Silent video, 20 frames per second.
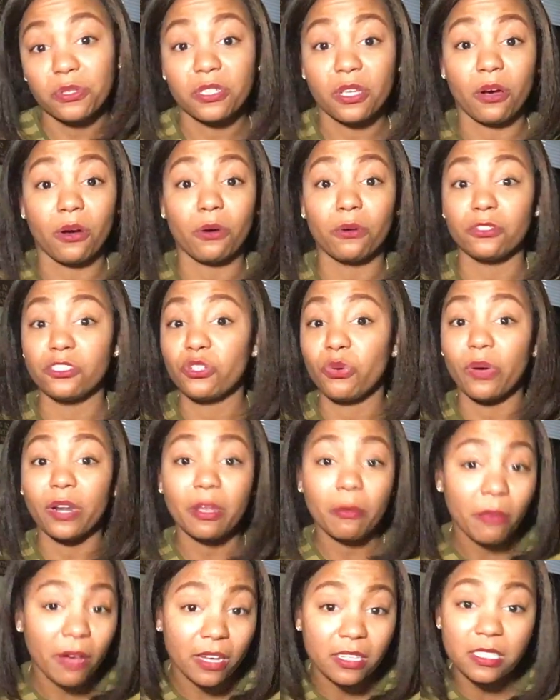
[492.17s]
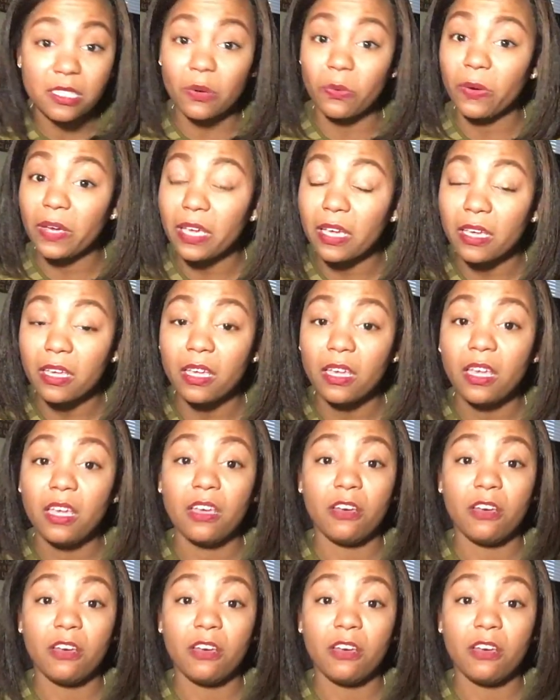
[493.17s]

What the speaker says: So $20 a week,